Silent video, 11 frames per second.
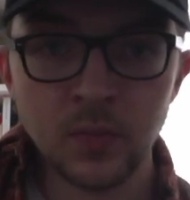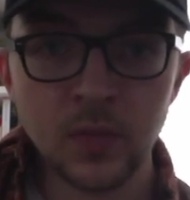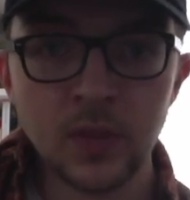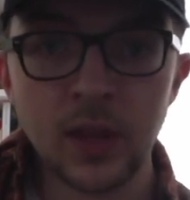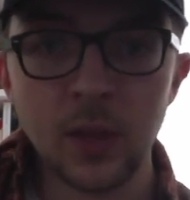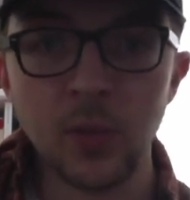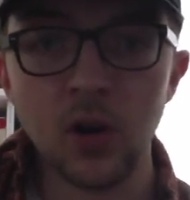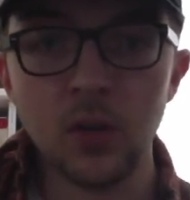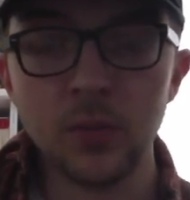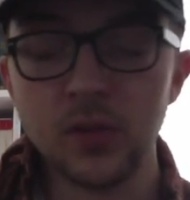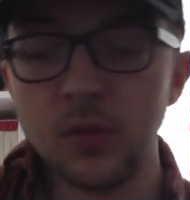that
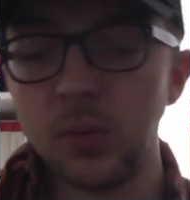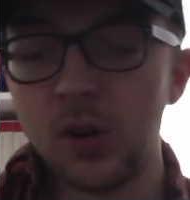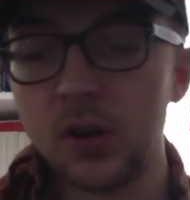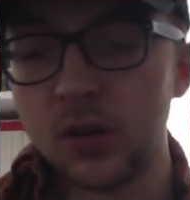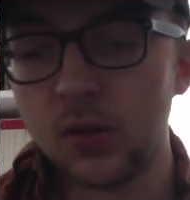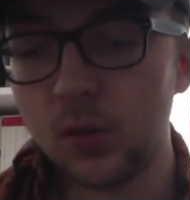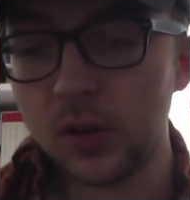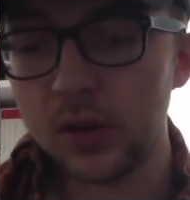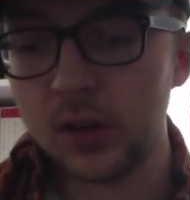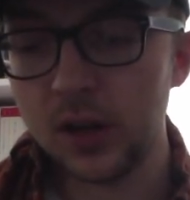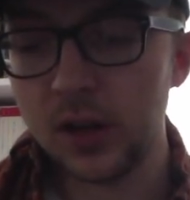palm muted bar
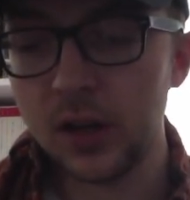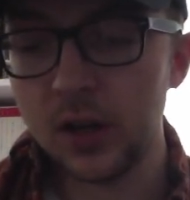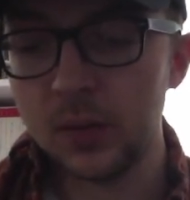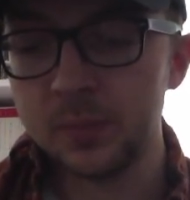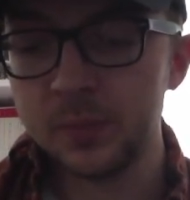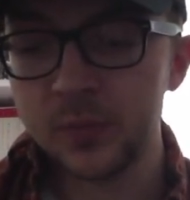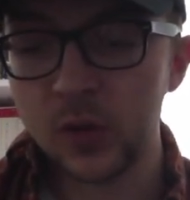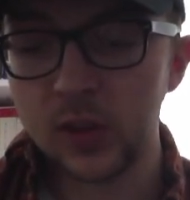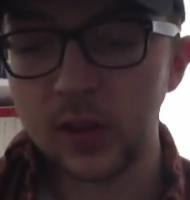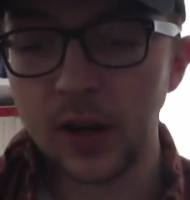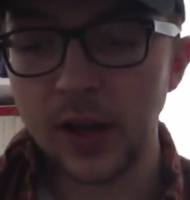chord with a
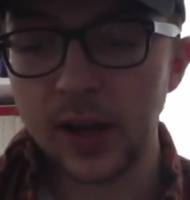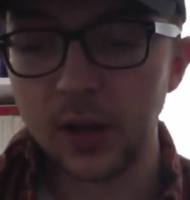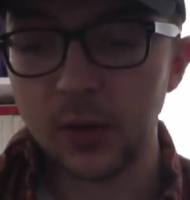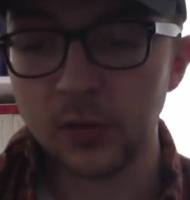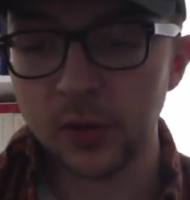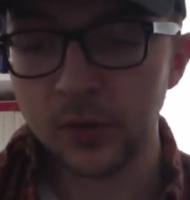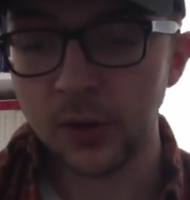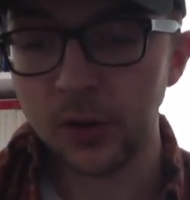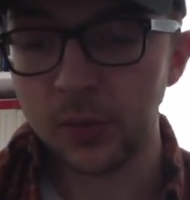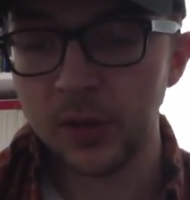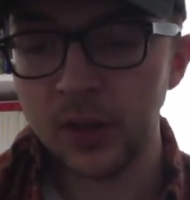lot of echo and
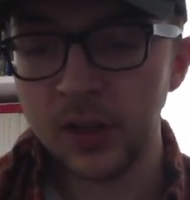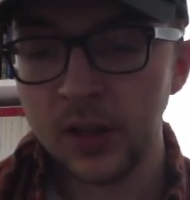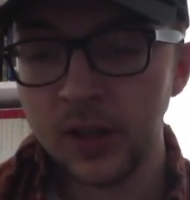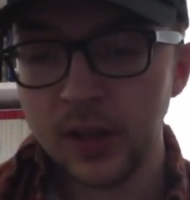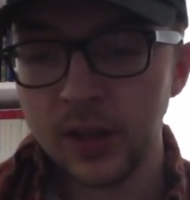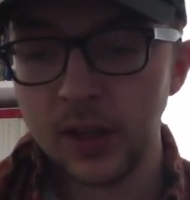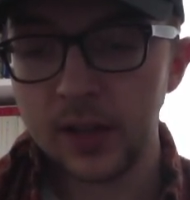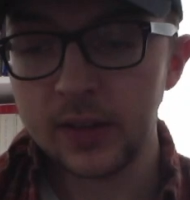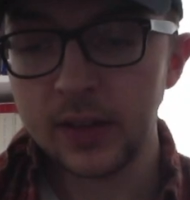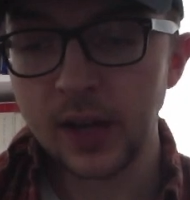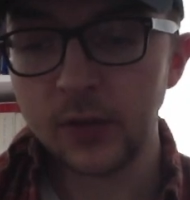reverb. And
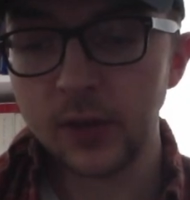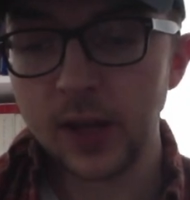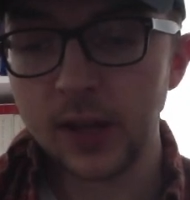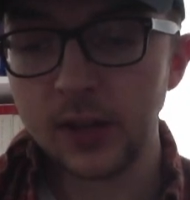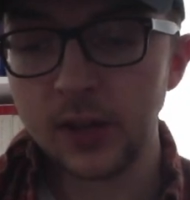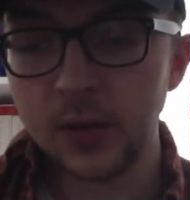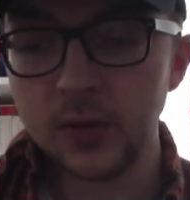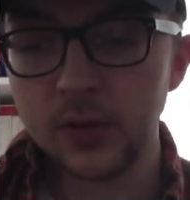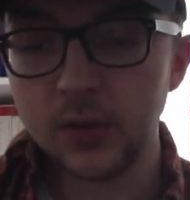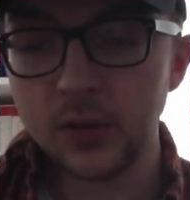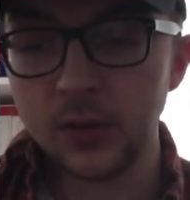then after that you go
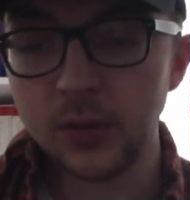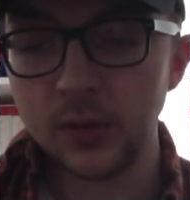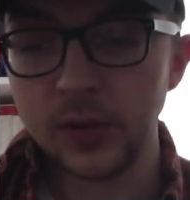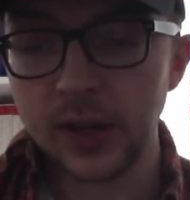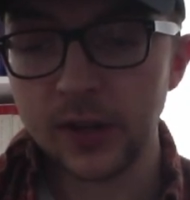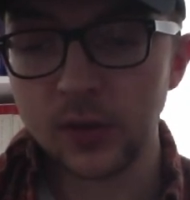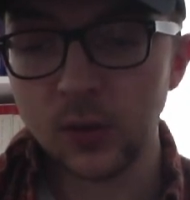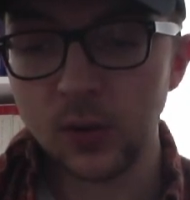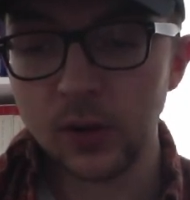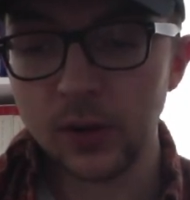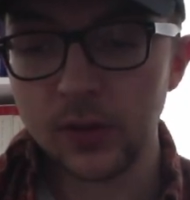into the next
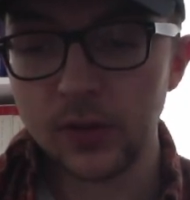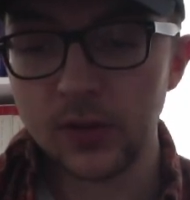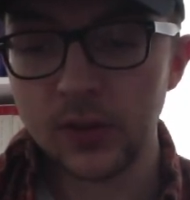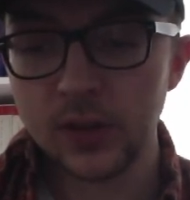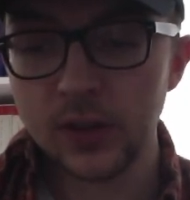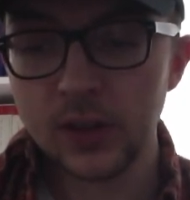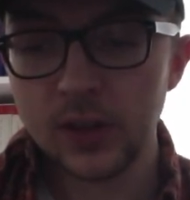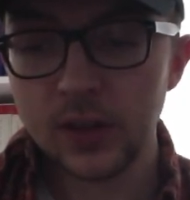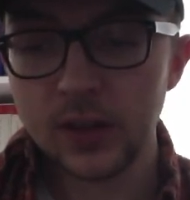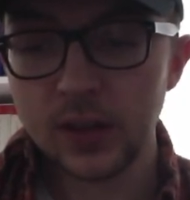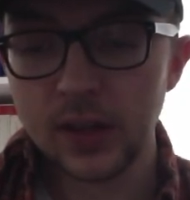chorus,
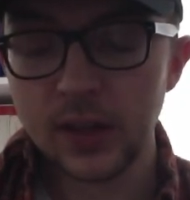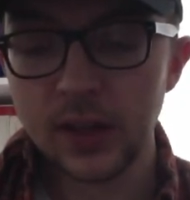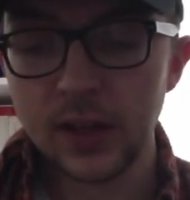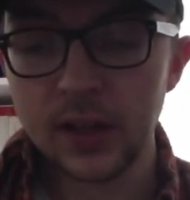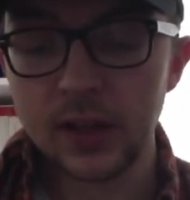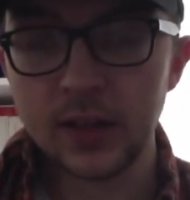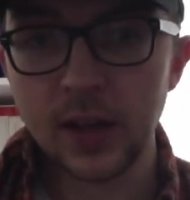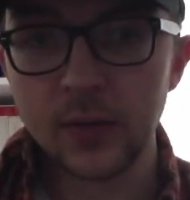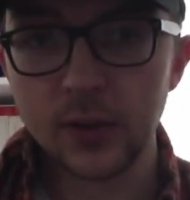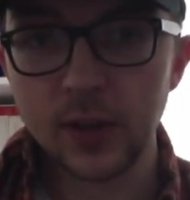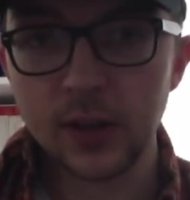and
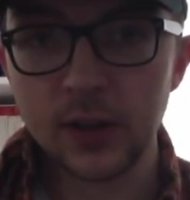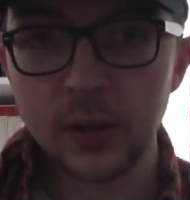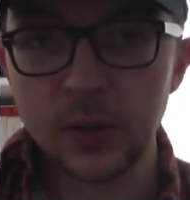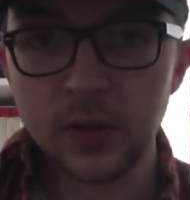after that you go into the